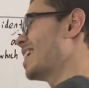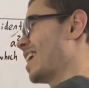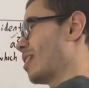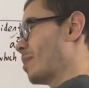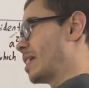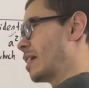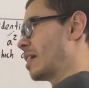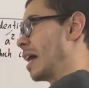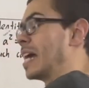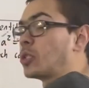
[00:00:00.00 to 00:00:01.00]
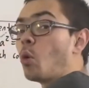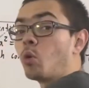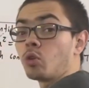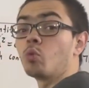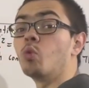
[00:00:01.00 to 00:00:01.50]
element has
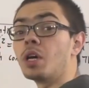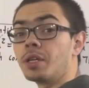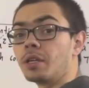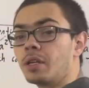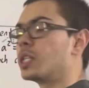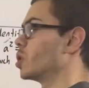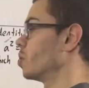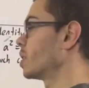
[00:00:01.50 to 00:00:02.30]
order 1. So this